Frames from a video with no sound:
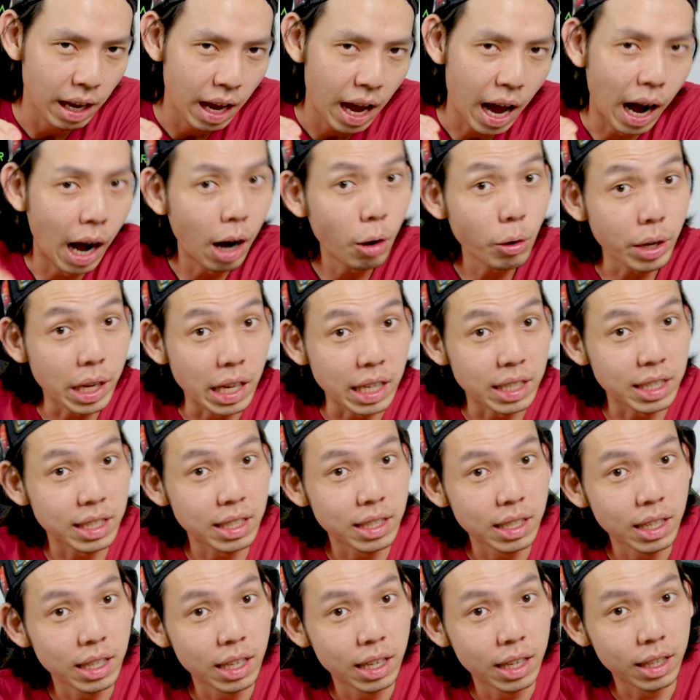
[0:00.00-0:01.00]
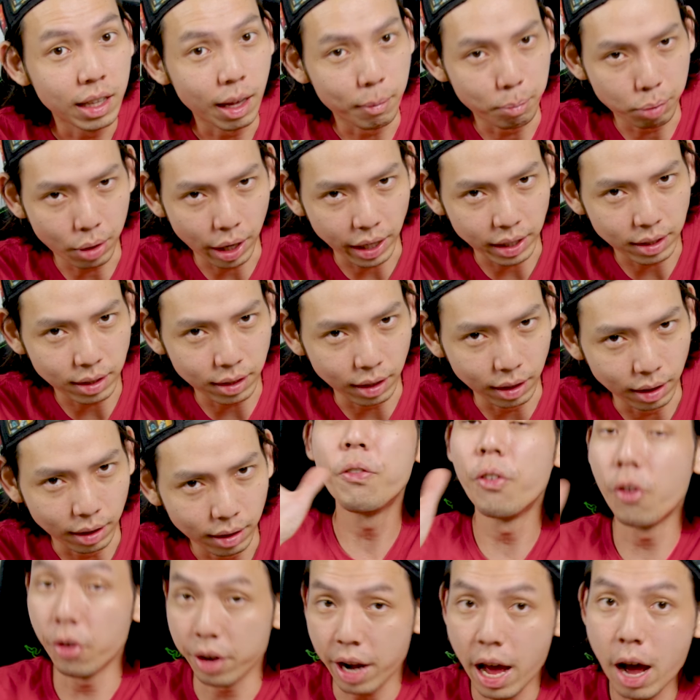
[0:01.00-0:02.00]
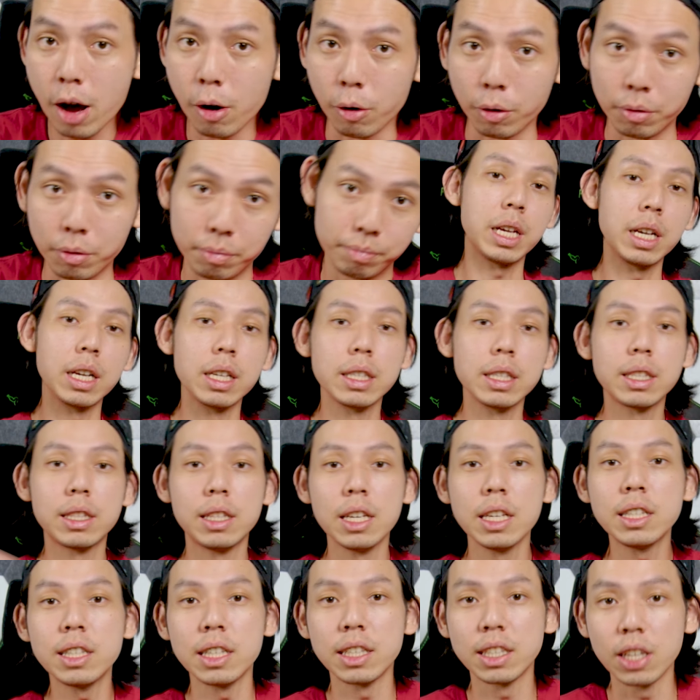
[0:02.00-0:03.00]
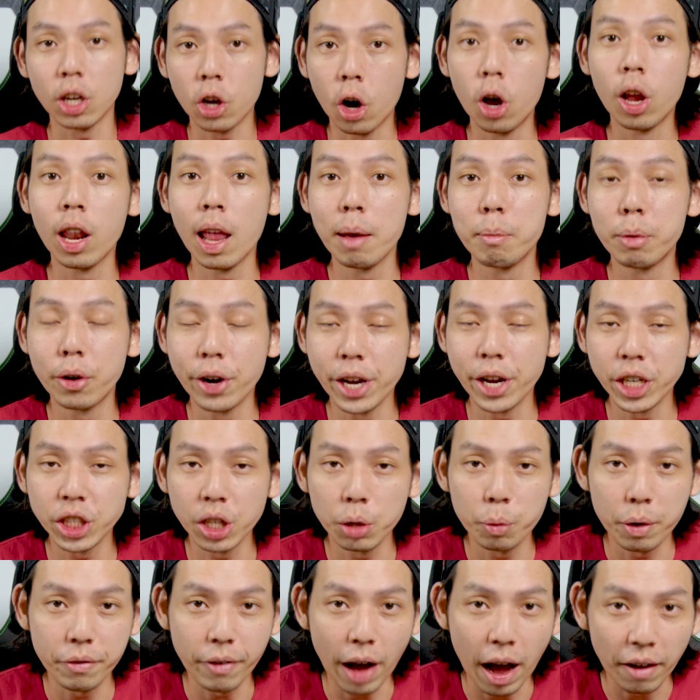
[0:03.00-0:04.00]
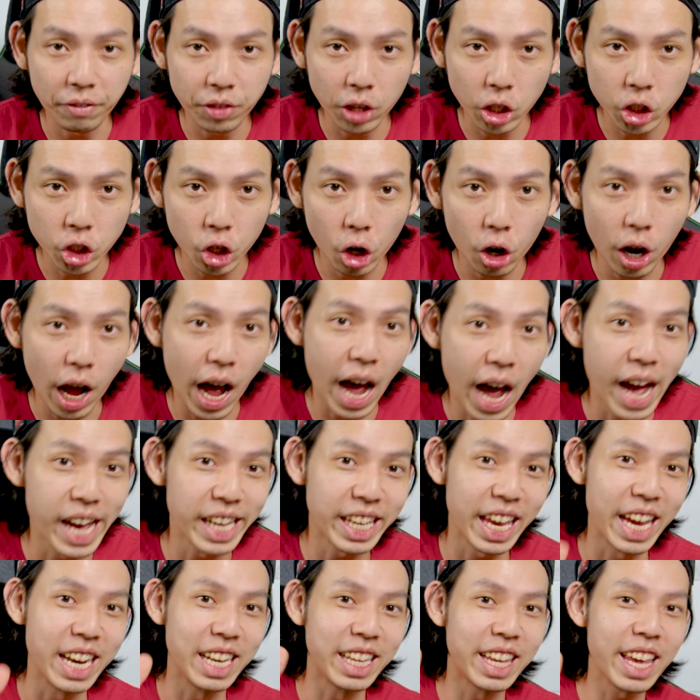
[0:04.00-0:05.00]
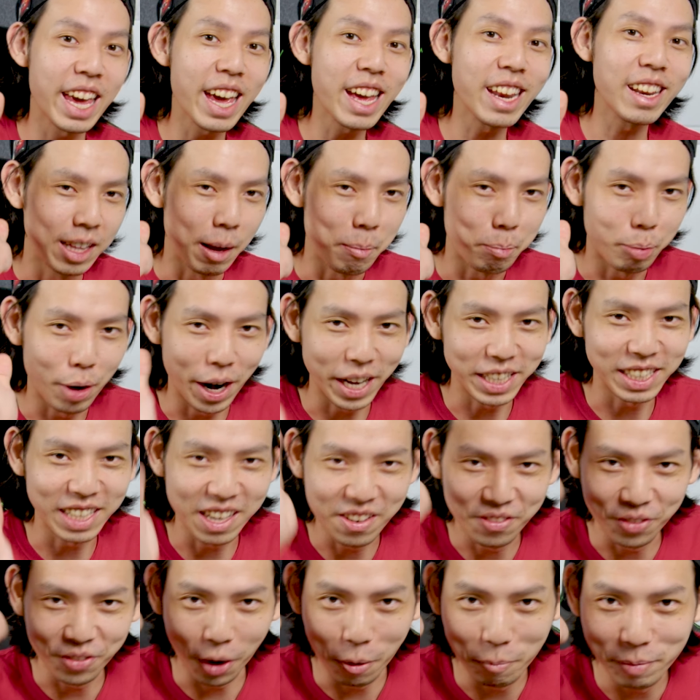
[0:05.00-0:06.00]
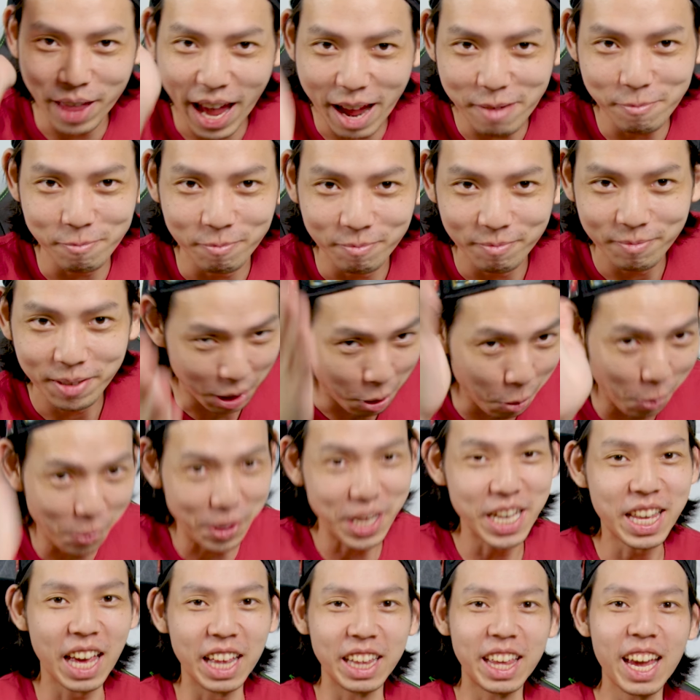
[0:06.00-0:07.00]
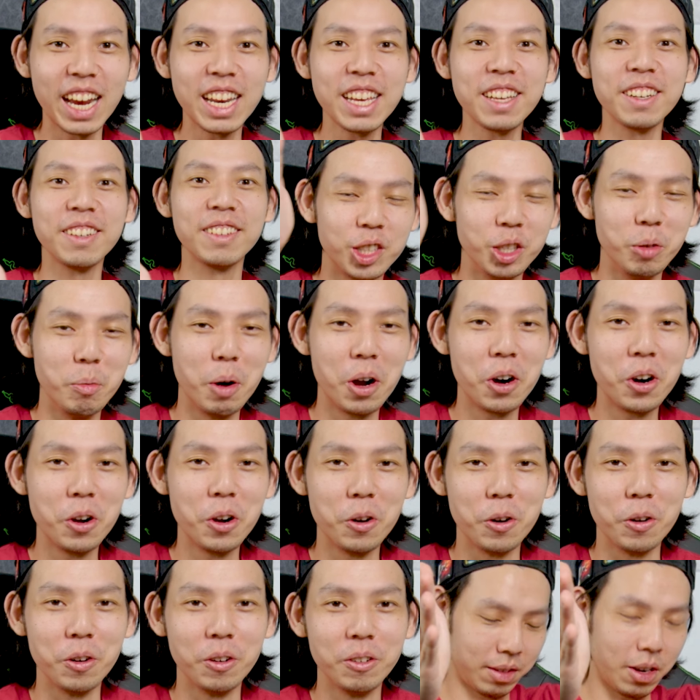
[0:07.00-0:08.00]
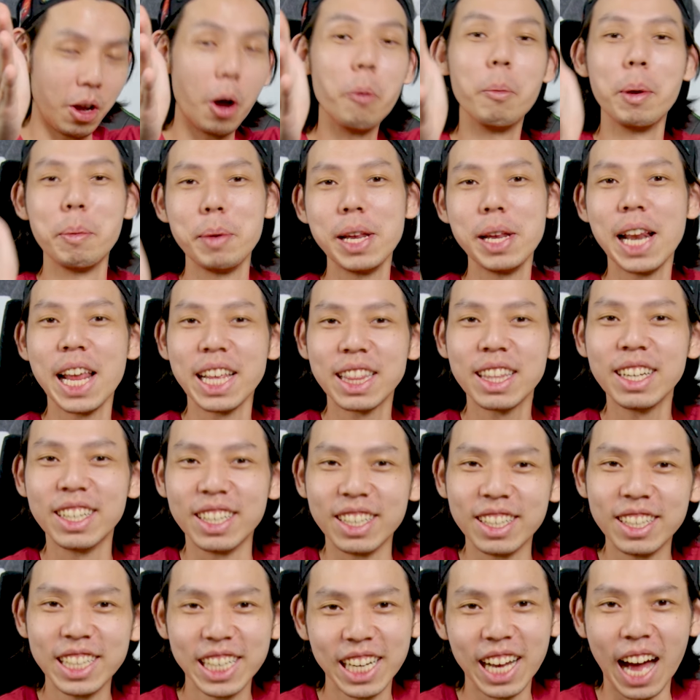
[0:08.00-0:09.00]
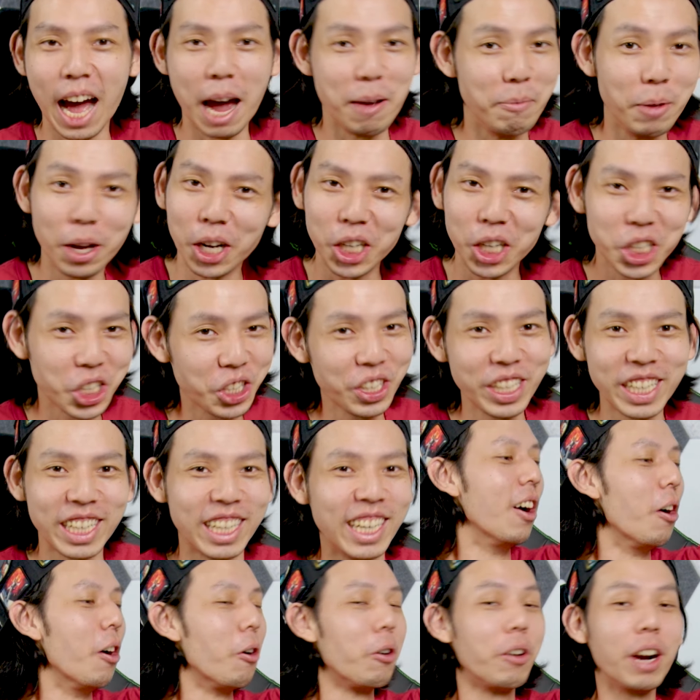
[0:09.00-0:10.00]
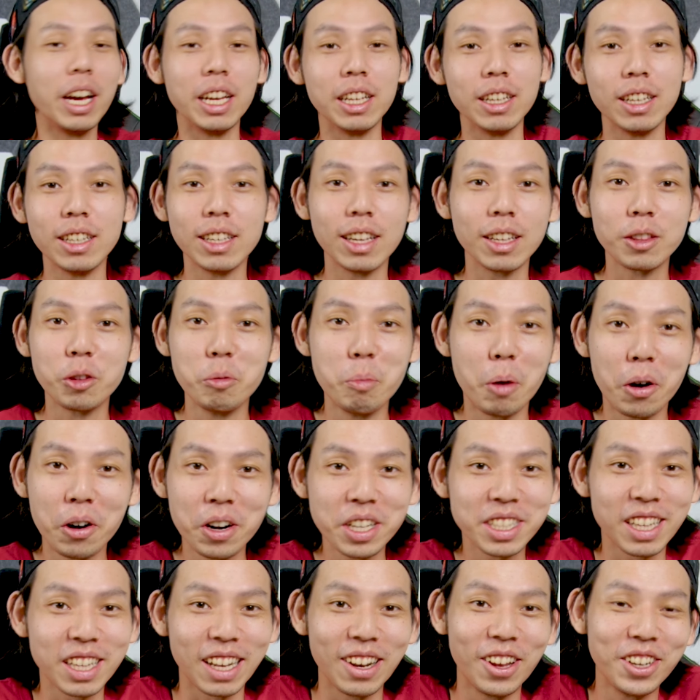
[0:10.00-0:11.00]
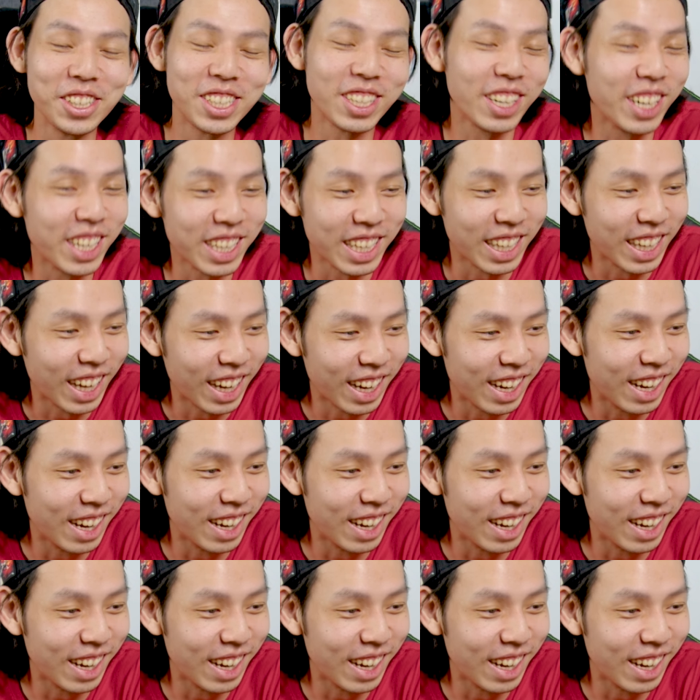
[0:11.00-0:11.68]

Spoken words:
How is the pricing? For now, because this is a collaboration with Aftershock, I can get the pricing from them, but only can get it tomorrow or maybe later. I'm not sure. Alright, tomorrow is the launch already.